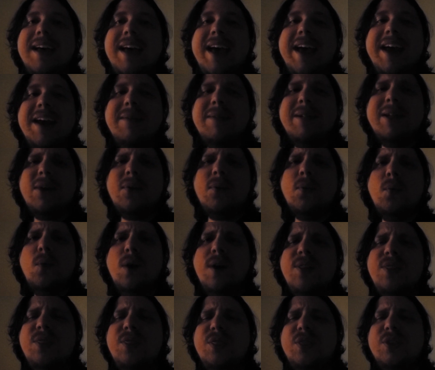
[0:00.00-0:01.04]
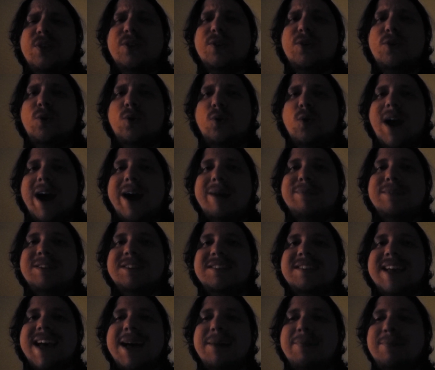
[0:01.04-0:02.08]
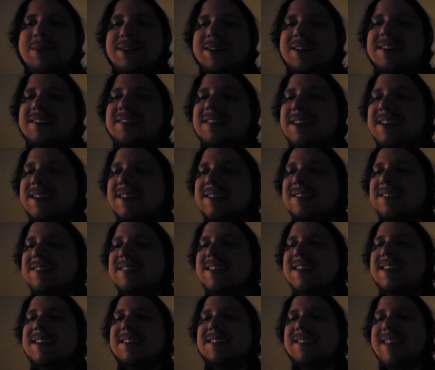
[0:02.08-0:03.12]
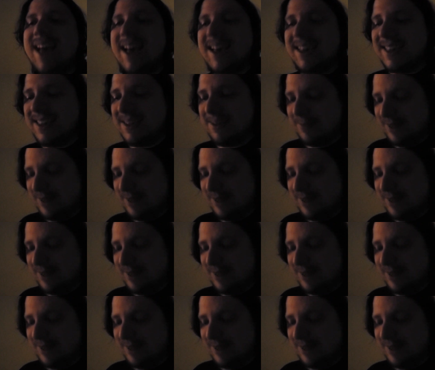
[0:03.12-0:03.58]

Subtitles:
And I'm like, what the crap just happened? Because I didn't see it attacking